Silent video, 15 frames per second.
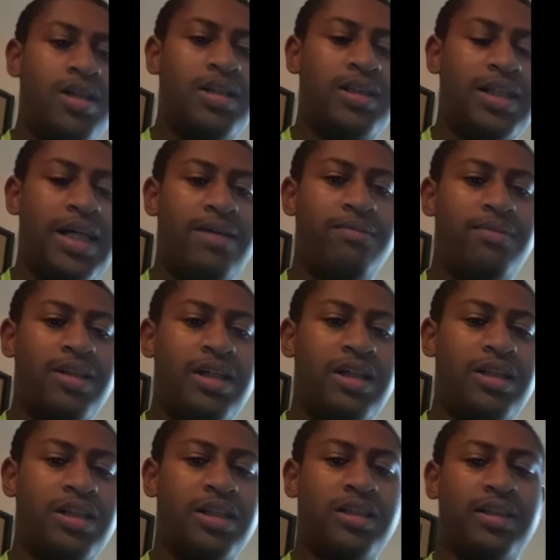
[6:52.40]
same
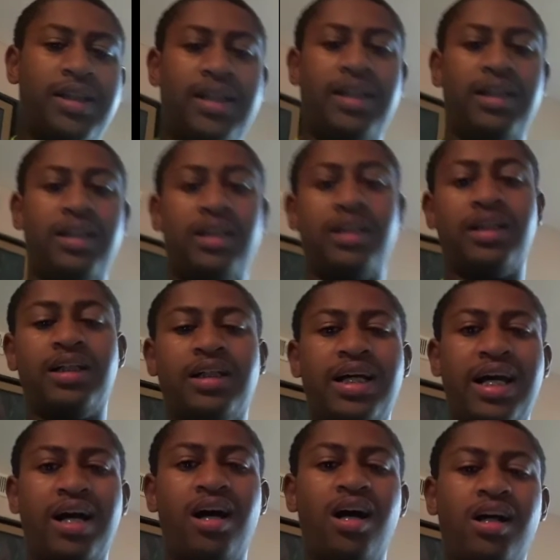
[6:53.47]
thing, just like the
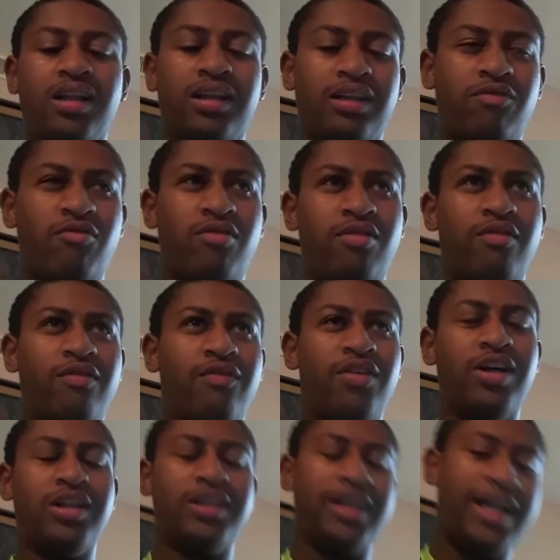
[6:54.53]

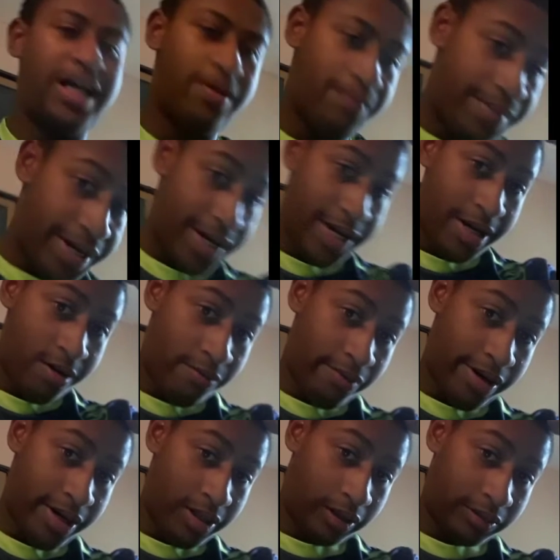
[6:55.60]
first Ant-Man,
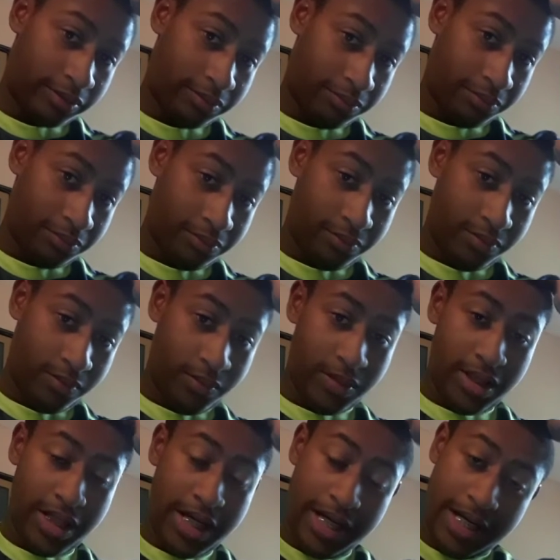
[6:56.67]
where
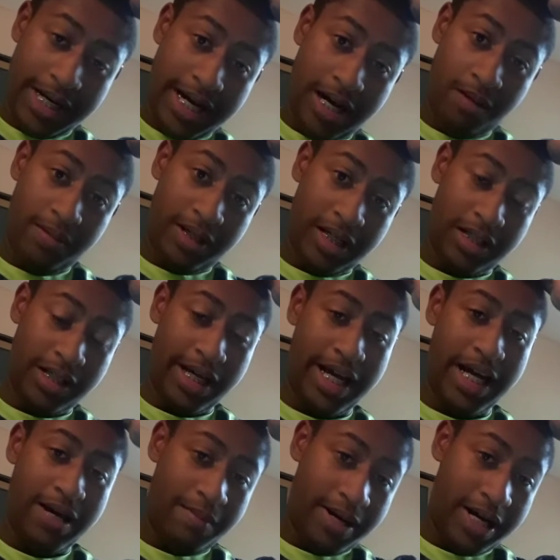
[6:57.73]
he now becomes
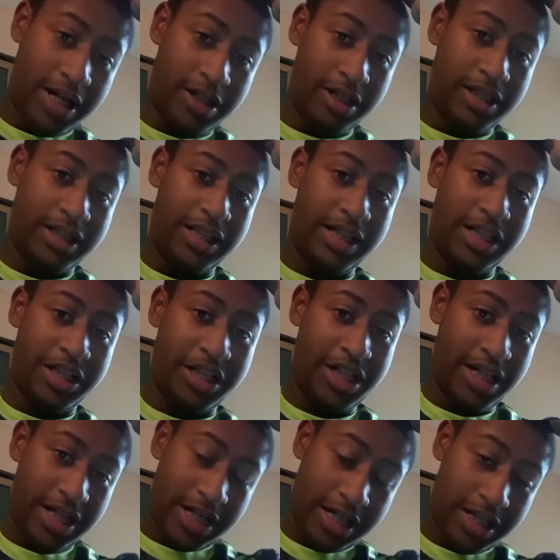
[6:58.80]
Ant-Man, tries to get a
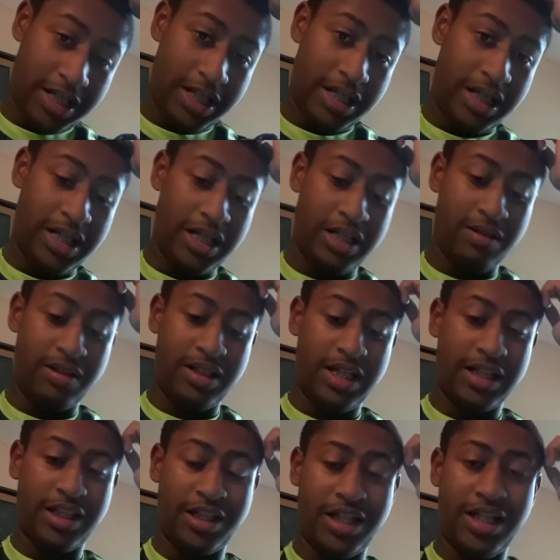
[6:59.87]
chance, gets the second